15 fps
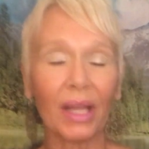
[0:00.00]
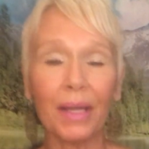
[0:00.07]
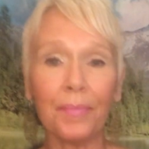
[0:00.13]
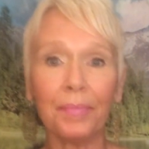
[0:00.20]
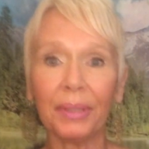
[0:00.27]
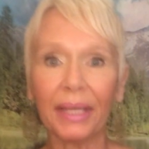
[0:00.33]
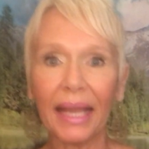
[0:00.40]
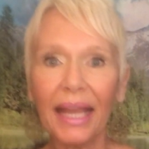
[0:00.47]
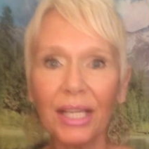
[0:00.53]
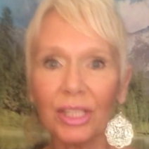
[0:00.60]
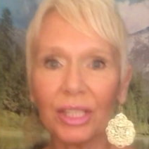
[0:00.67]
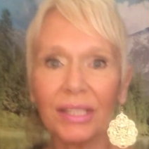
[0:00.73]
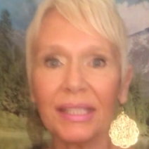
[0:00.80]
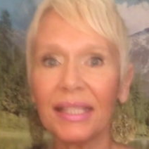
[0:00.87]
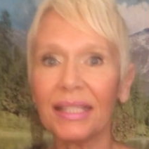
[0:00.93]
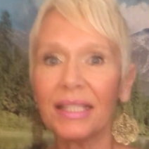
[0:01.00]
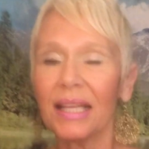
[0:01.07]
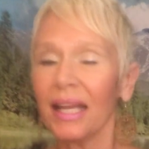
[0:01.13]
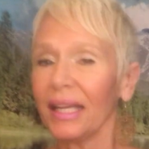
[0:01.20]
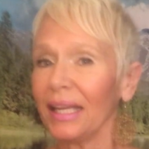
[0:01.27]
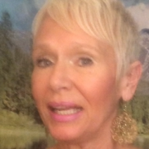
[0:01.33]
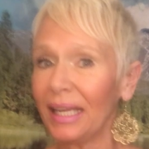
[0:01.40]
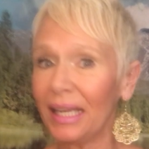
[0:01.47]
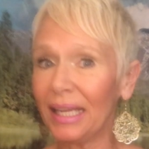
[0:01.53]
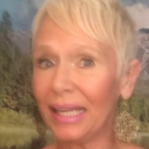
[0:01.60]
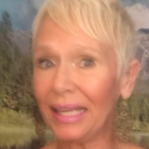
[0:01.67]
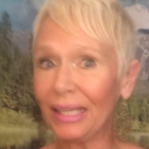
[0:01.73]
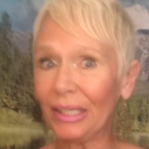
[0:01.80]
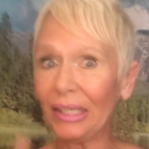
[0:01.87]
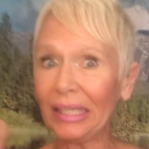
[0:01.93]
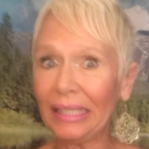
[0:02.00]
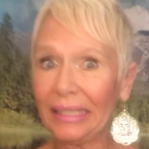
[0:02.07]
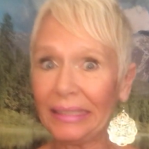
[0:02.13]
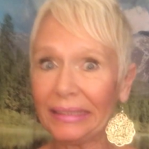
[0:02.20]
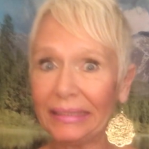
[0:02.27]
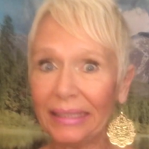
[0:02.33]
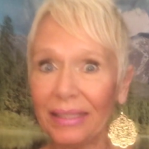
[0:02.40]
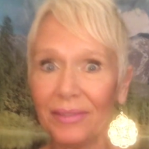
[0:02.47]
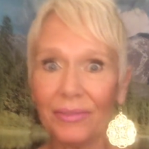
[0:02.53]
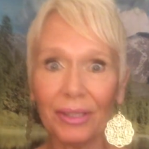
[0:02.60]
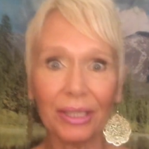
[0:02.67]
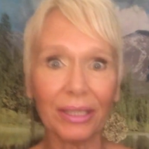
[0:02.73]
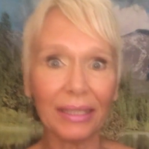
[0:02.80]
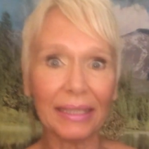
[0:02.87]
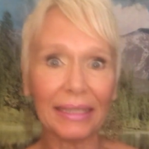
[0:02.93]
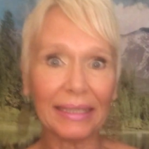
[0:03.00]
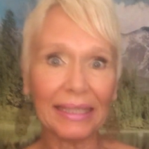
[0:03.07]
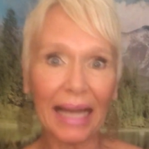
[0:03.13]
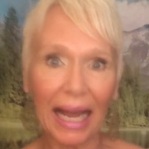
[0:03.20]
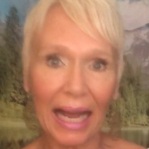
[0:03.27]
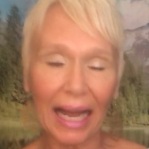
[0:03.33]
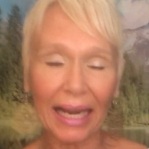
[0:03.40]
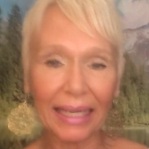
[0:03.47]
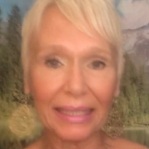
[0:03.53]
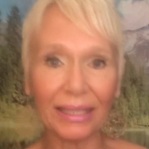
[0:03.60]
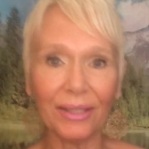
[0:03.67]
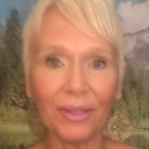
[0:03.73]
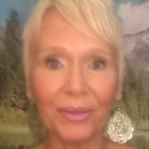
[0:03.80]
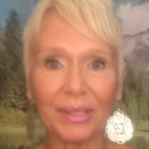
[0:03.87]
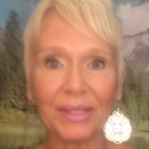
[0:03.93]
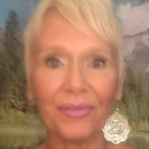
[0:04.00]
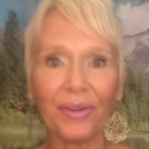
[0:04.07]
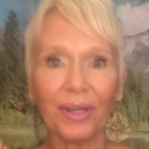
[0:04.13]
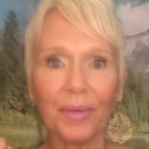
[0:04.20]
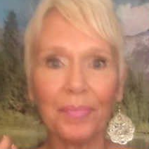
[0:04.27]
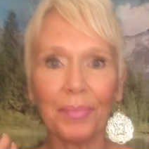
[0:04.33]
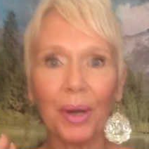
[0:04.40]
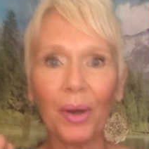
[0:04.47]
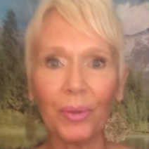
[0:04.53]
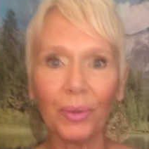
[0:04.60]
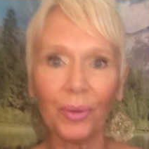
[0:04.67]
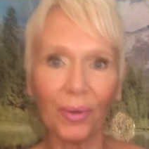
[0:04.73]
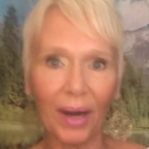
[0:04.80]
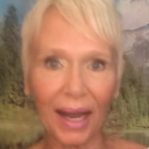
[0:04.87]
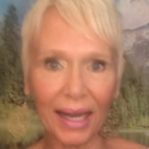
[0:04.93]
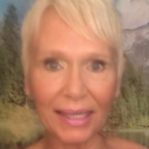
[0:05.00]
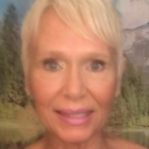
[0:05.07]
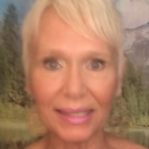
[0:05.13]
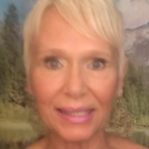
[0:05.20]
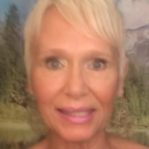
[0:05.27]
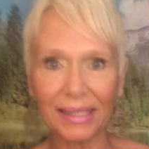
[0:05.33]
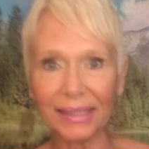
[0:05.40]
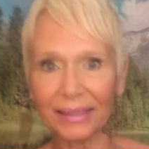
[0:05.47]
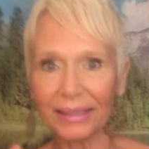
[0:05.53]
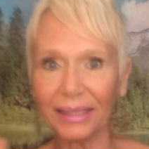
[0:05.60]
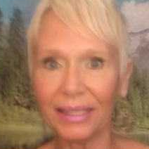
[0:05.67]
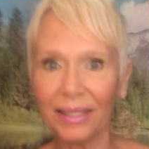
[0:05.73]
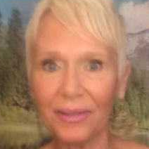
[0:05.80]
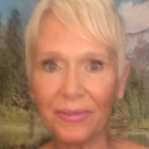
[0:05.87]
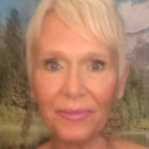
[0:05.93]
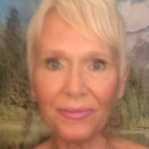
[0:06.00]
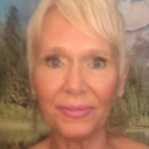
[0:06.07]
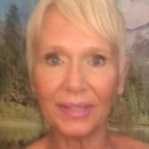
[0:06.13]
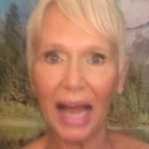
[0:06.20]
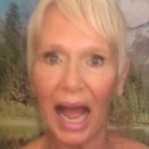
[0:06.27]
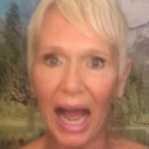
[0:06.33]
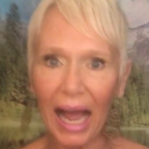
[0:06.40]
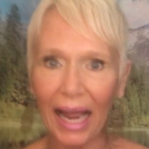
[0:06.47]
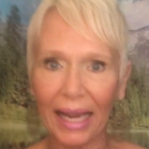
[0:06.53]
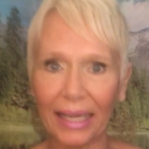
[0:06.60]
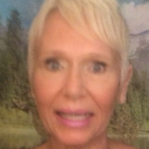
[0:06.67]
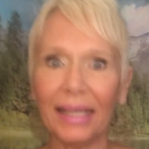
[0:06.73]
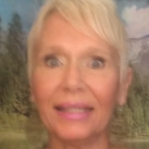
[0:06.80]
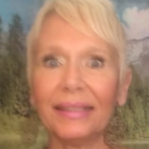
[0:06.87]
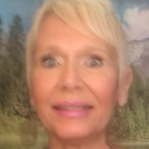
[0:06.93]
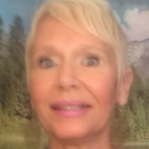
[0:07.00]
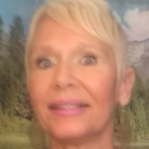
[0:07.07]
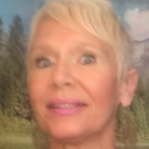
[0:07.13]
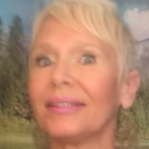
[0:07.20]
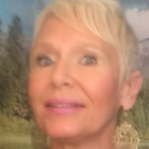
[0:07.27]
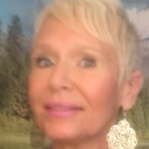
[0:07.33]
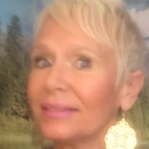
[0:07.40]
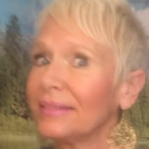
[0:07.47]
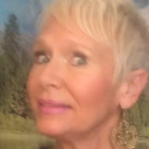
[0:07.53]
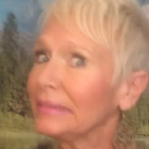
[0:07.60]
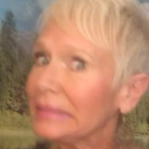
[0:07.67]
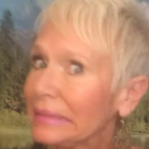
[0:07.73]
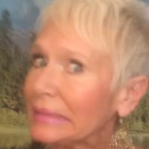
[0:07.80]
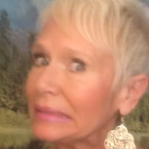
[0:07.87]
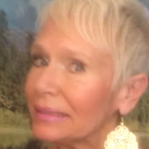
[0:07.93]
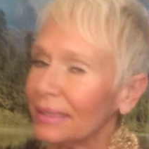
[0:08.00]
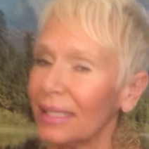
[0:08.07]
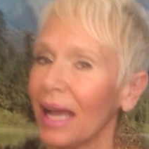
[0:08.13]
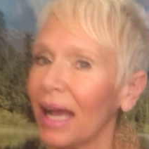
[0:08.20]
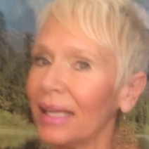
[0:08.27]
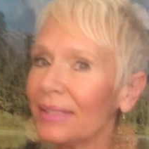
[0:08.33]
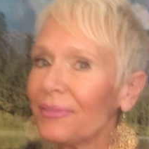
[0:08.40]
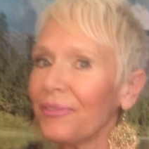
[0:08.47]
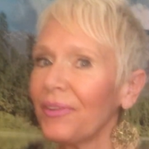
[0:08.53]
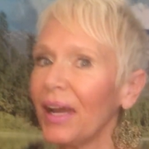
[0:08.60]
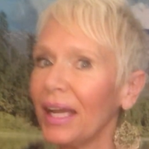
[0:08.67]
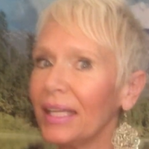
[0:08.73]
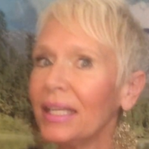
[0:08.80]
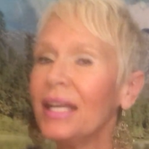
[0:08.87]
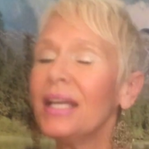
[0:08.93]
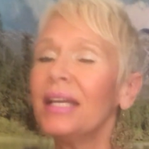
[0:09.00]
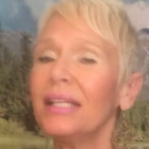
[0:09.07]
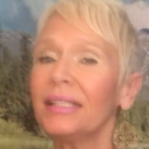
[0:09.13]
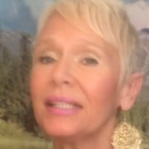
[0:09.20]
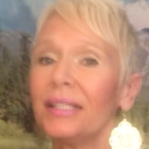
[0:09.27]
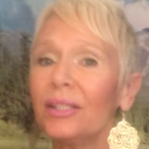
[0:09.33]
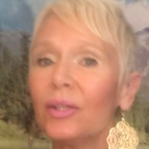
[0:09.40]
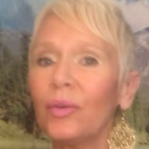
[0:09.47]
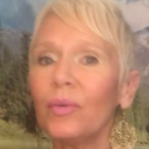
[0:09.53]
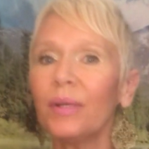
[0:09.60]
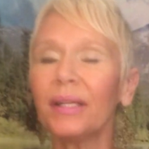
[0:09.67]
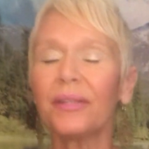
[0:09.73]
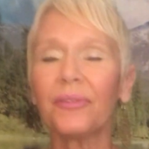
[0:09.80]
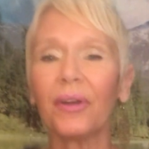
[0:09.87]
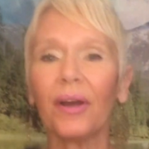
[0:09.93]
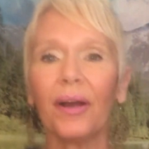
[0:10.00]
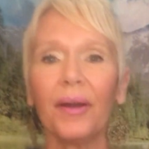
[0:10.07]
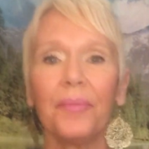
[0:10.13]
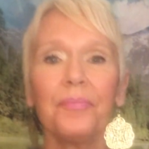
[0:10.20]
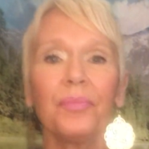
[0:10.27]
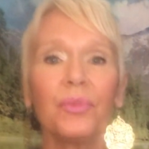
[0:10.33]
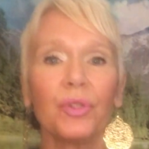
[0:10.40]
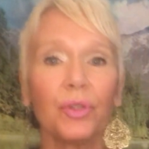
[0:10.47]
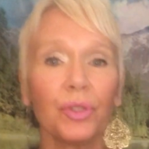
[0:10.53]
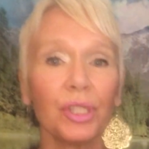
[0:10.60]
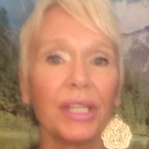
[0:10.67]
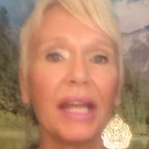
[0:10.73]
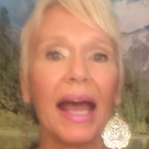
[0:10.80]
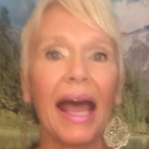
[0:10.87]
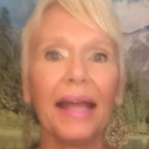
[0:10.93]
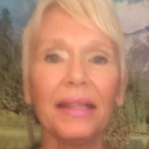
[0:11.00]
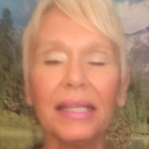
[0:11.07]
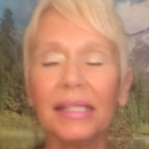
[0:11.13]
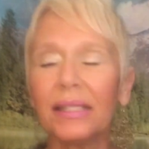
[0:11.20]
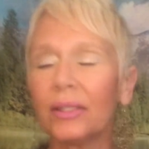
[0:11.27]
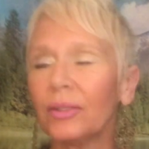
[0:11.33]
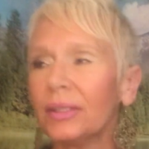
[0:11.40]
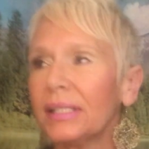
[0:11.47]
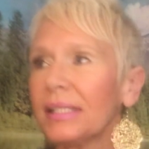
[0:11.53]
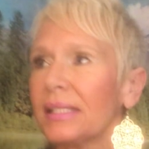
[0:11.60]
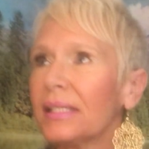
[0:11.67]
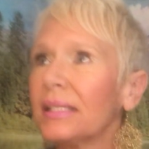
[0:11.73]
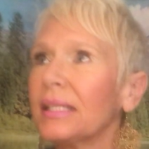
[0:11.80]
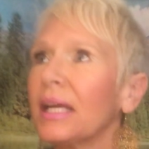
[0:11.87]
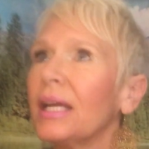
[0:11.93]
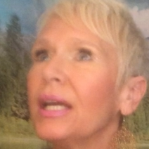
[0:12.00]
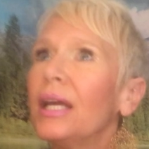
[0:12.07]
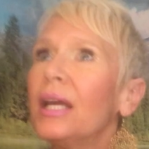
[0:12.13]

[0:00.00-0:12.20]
implications, is you're gonna live or you're gonna die. You know, it's very polarized. Live, die. Not fun to deal with. So she'd had these illnesses.